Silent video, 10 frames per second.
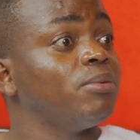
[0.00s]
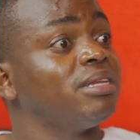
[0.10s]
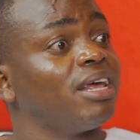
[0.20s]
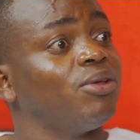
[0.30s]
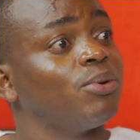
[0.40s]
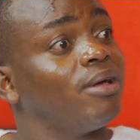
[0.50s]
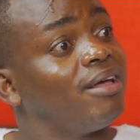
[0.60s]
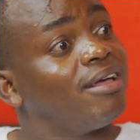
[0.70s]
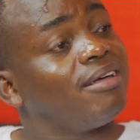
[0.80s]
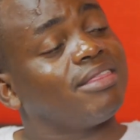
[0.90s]
will tell you
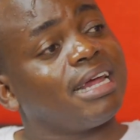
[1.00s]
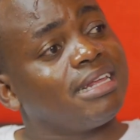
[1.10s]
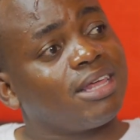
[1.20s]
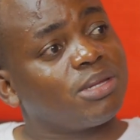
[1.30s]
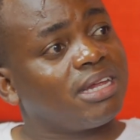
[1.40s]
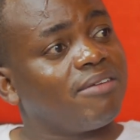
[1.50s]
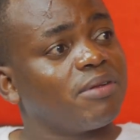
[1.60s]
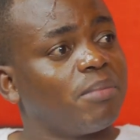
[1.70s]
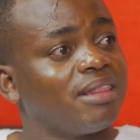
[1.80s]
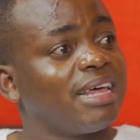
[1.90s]
30,000 every
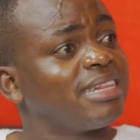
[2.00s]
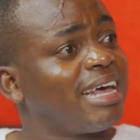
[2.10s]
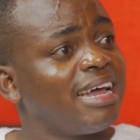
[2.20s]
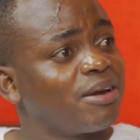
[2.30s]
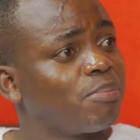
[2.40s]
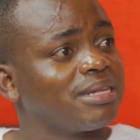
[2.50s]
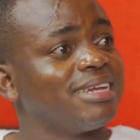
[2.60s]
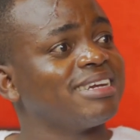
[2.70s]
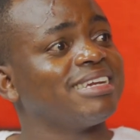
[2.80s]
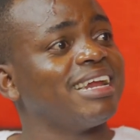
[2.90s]
month. That's
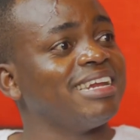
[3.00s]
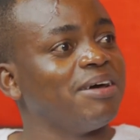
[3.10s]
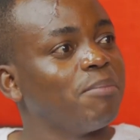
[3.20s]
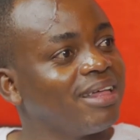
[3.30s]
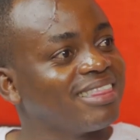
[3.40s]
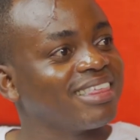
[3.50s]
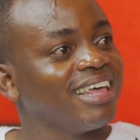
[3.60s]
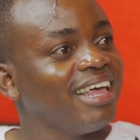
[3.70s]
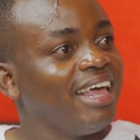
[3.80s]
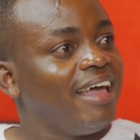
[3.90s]
100% return in a month.
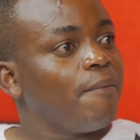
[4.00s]
Yeah.